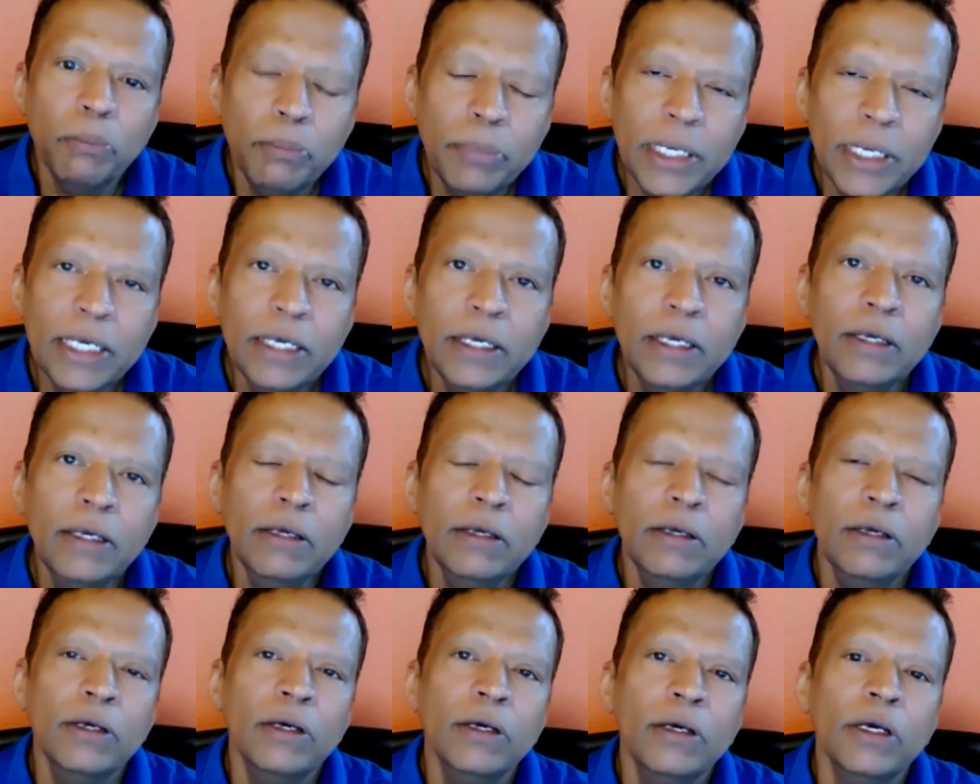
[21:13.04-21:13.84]

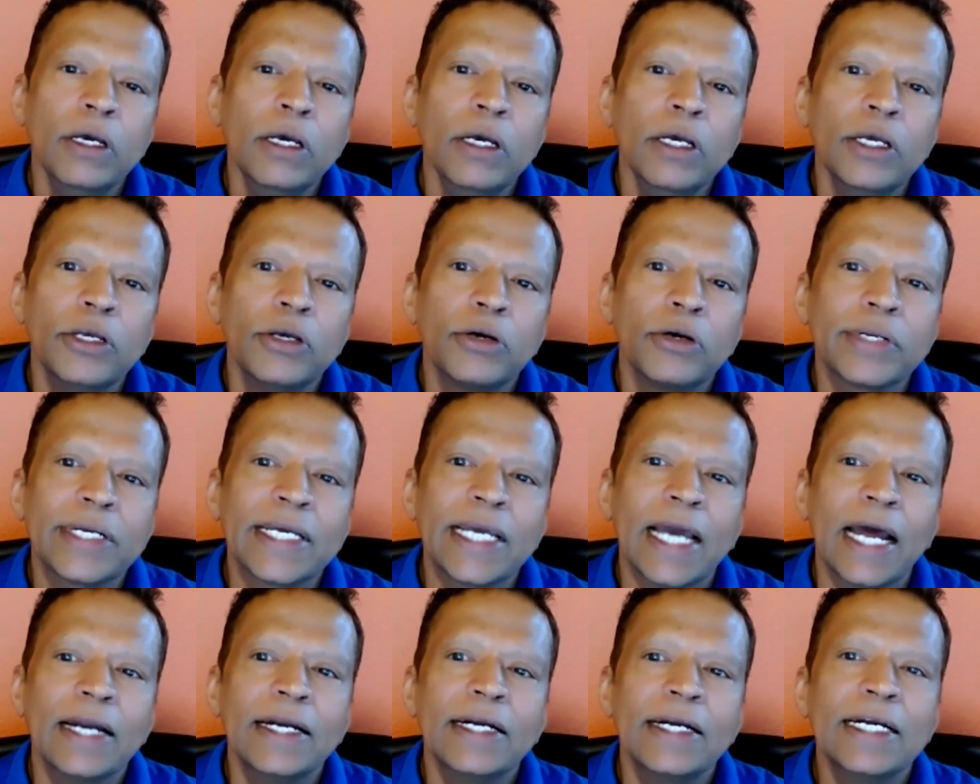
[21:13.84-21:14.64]
B, your
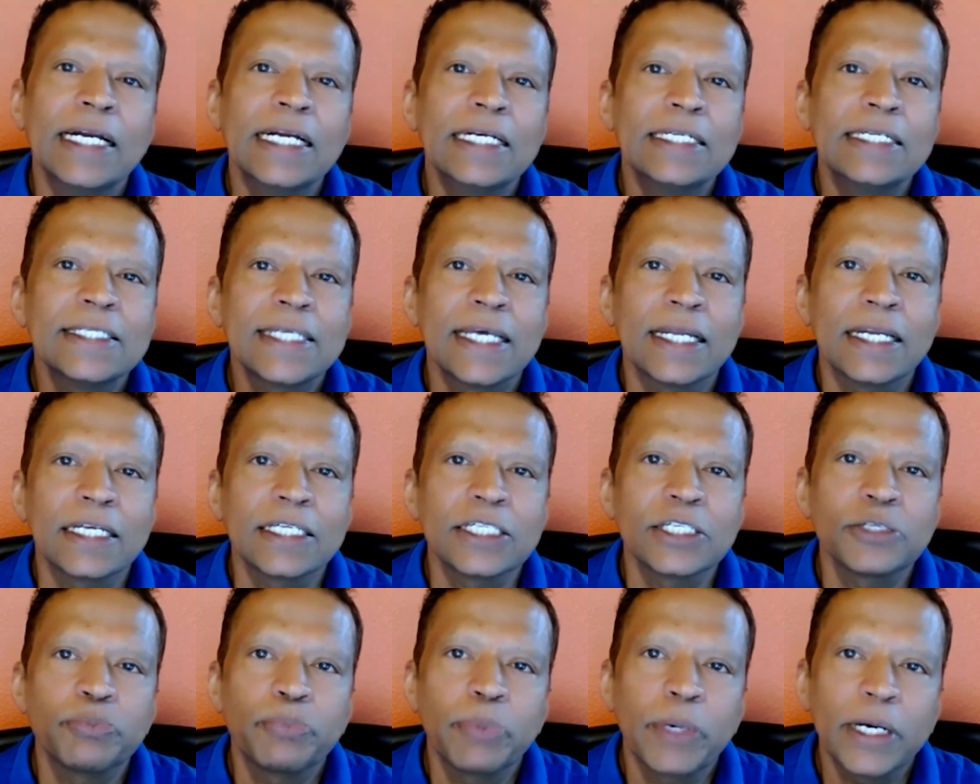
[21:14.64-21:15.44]
candidates can
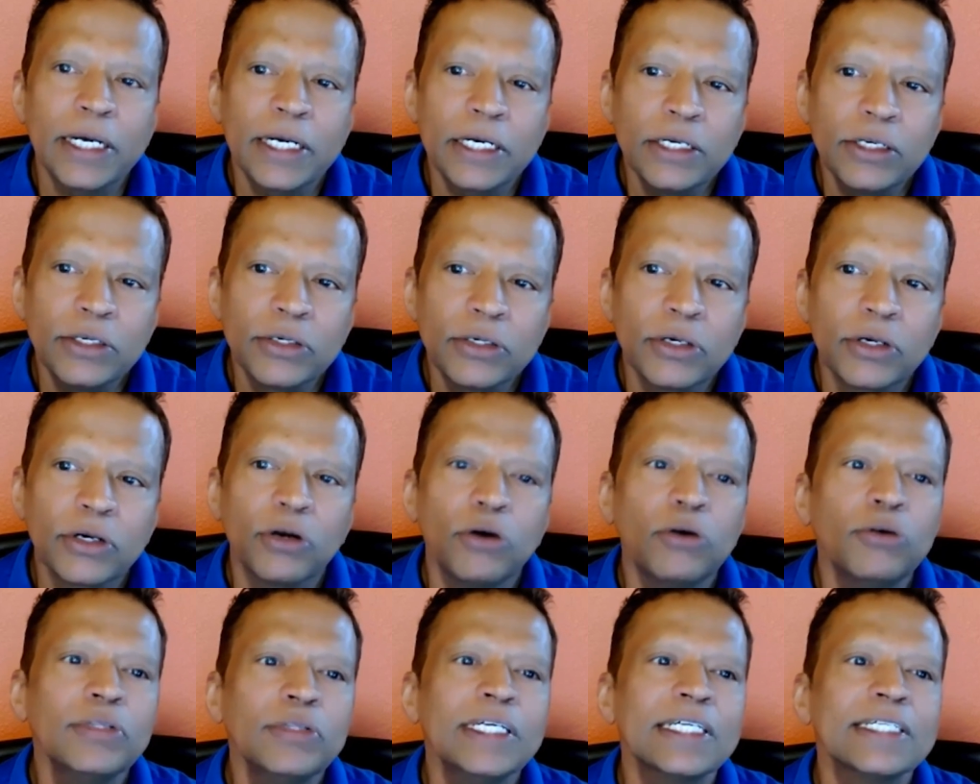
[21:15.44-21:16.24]
aspire to
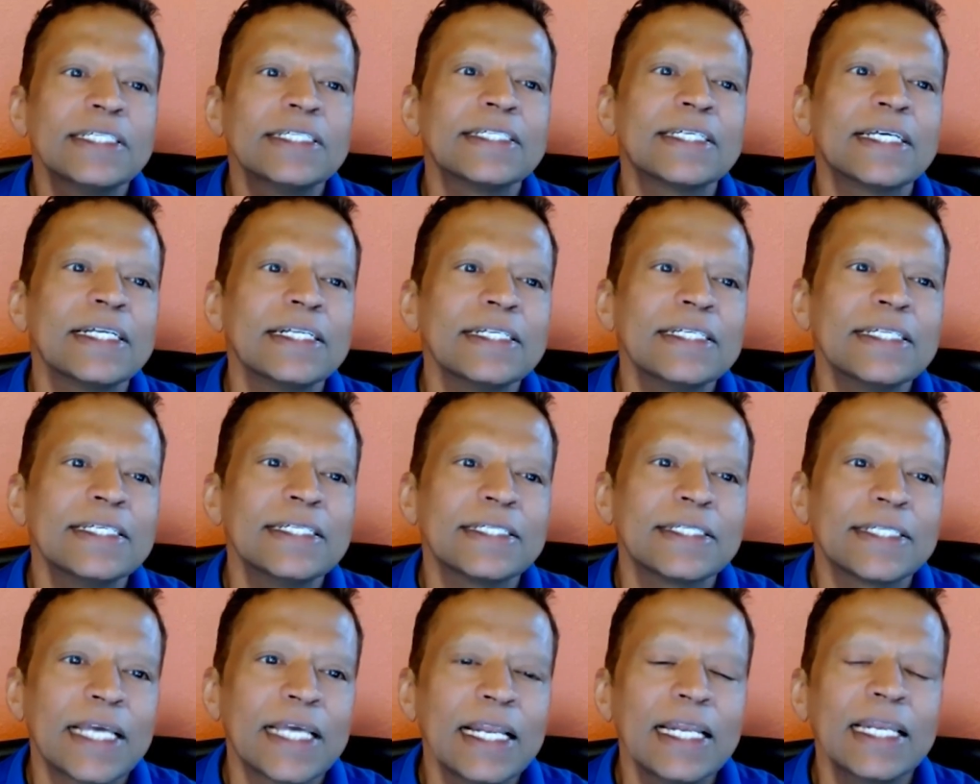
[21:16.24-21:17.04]
grow their skill
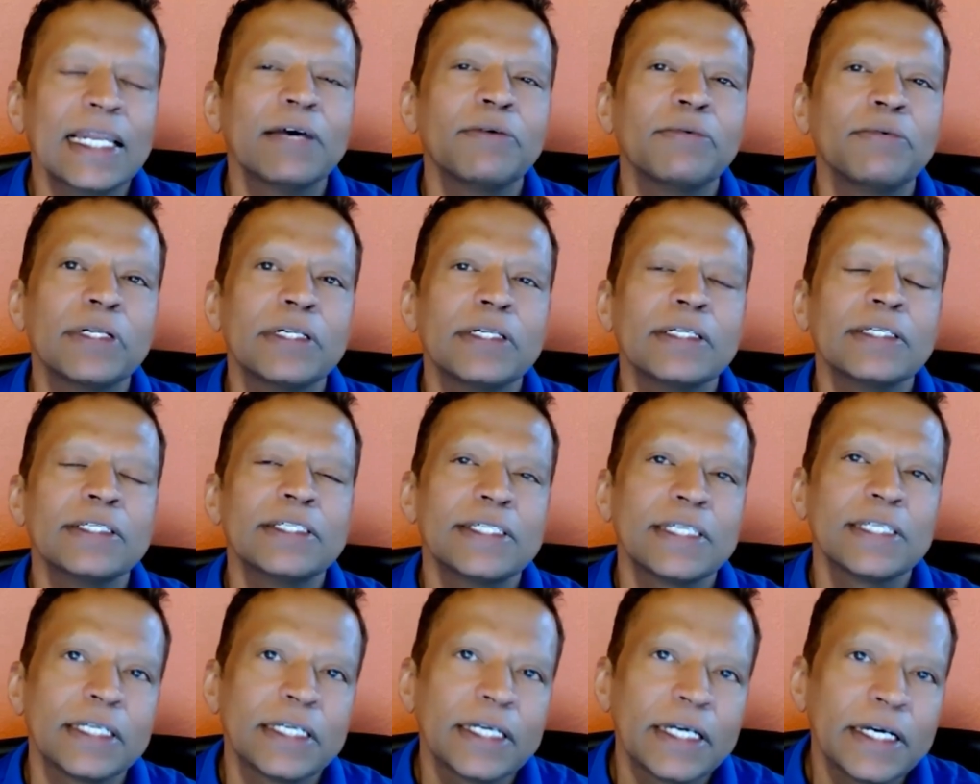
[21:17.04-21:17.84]

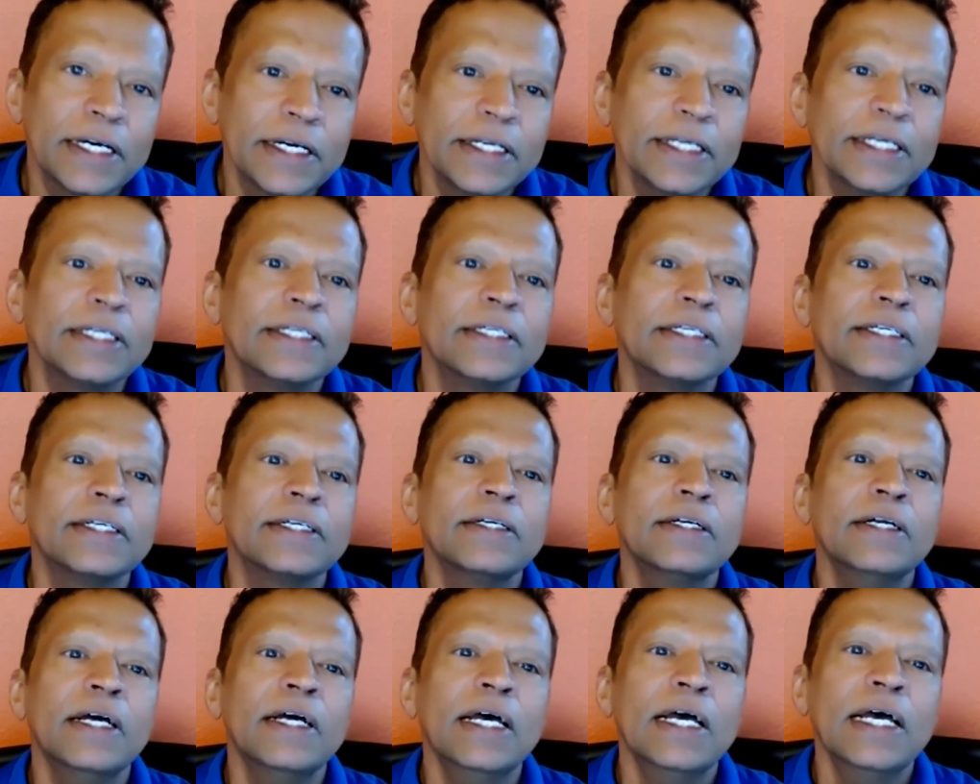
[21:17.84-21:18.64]
levels and
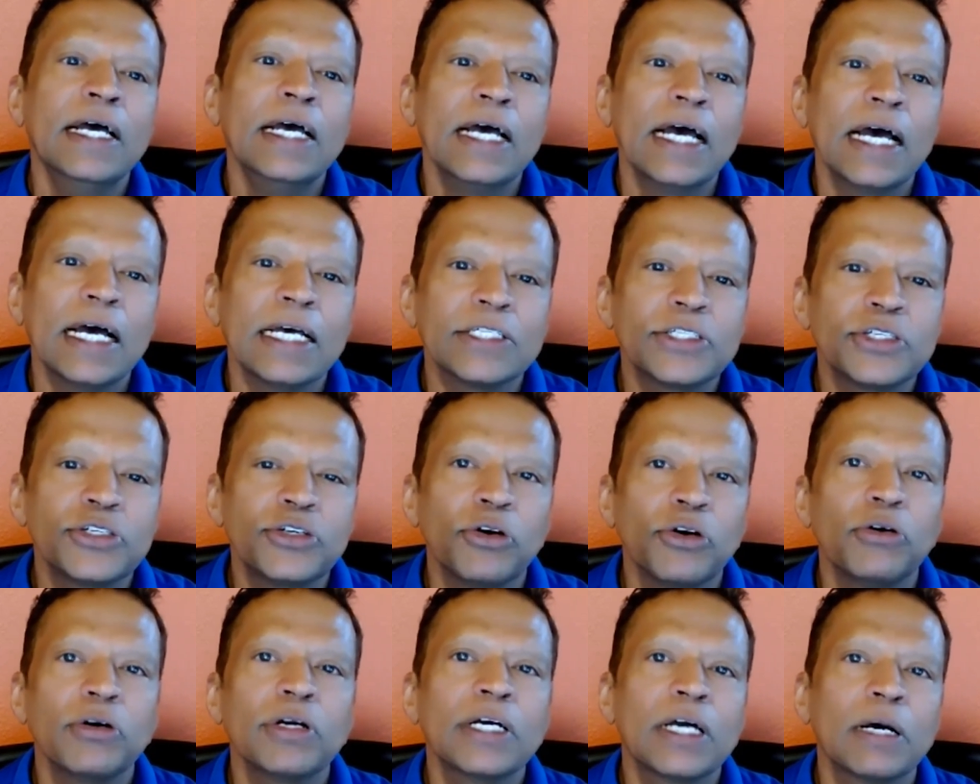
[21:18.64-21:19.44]
career as
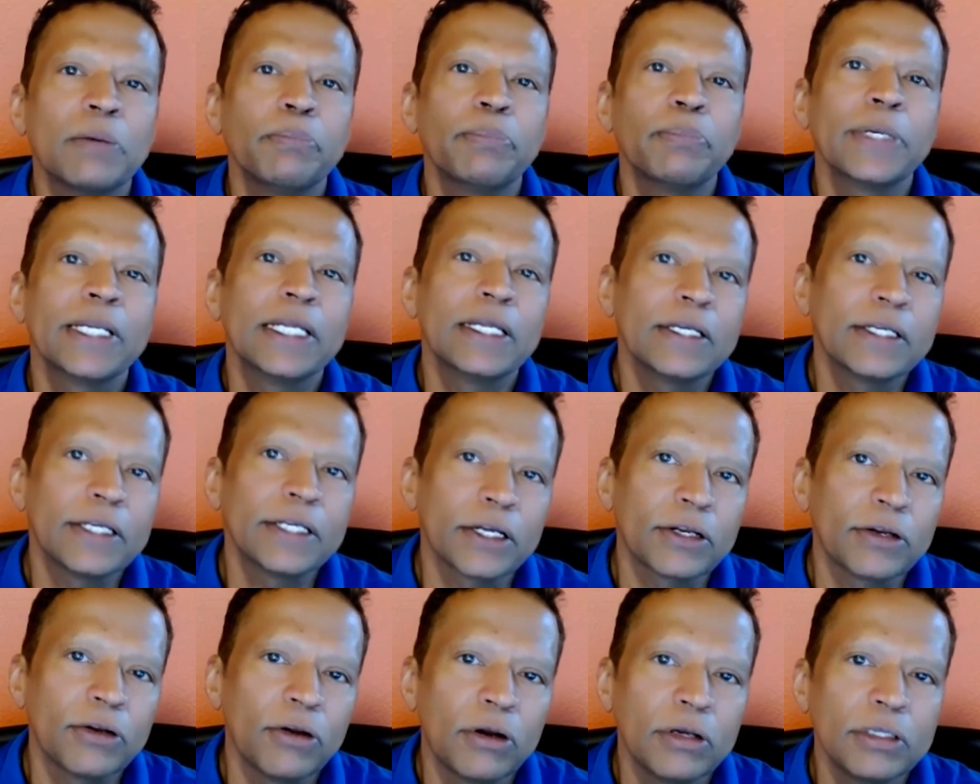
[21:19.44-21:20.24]
your company and
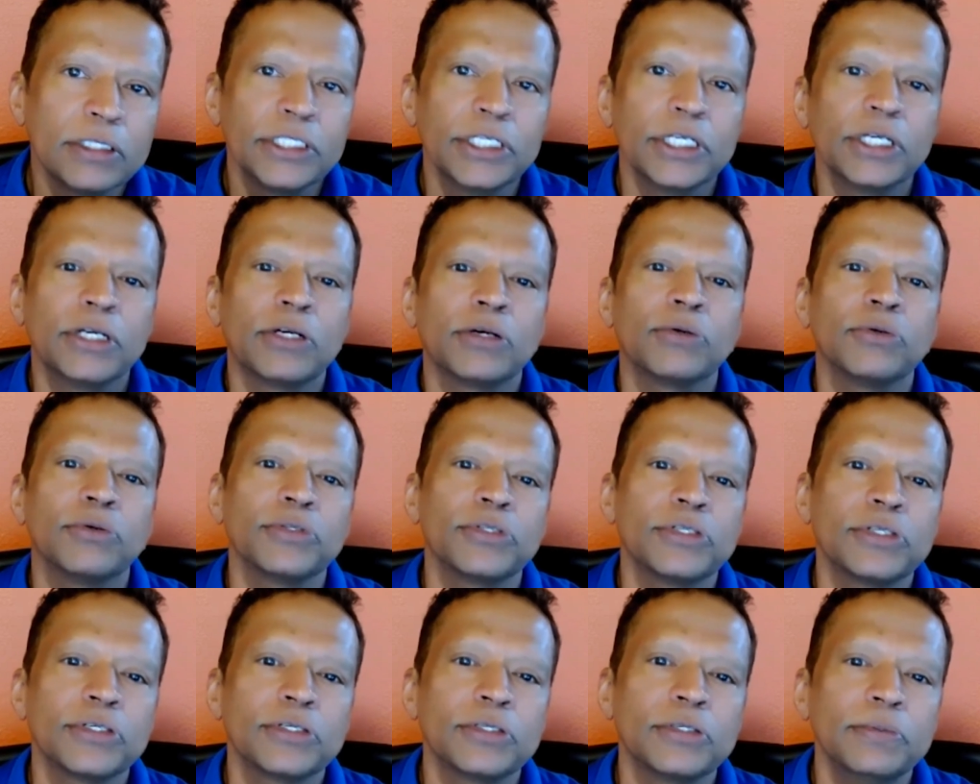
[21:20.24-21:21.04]
technology
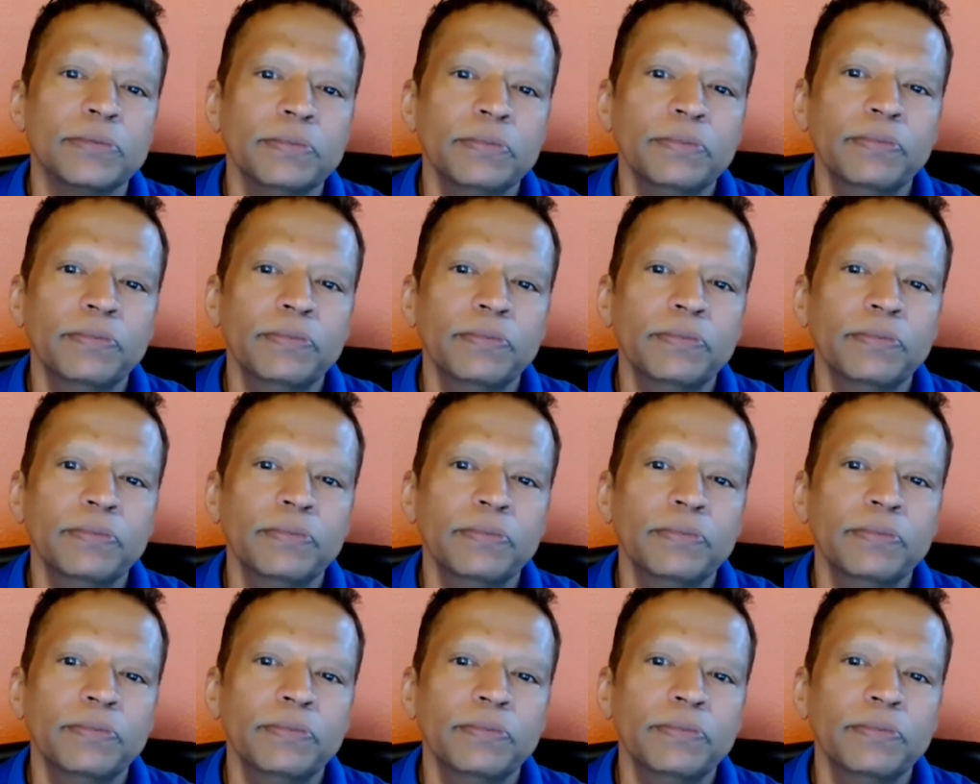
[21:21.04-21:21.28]
grows.